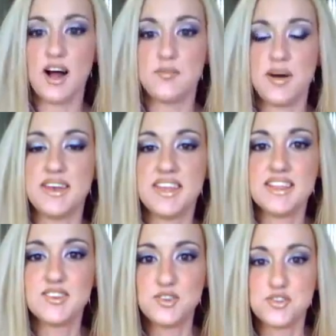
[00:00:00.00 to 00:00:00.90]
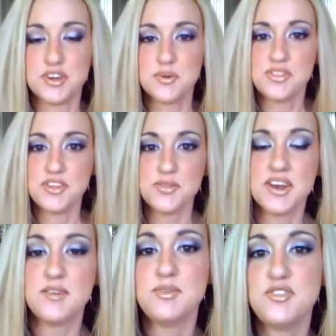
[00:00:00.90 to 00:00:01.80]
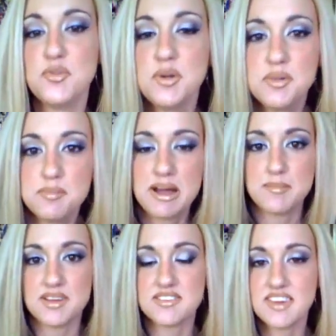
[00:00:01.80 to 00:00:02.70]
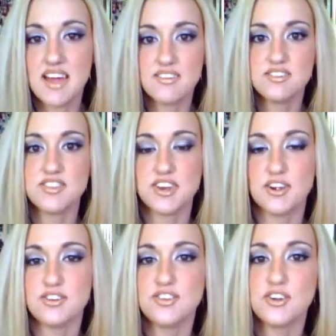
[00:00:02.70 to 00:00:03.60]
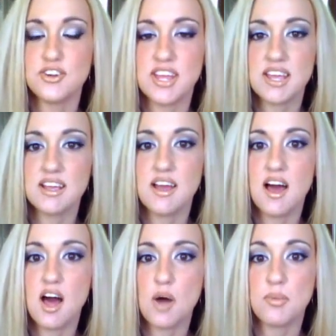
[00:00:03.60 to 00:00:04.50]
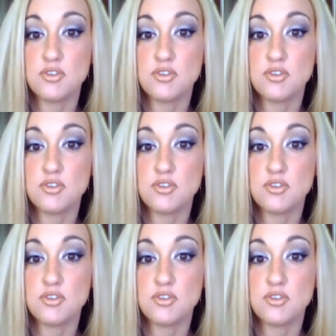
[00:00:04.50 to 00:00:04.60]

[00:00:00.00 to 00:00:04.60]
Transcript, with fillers: um, a neat little trick with you that I've been doing with my mascaras that are turning um,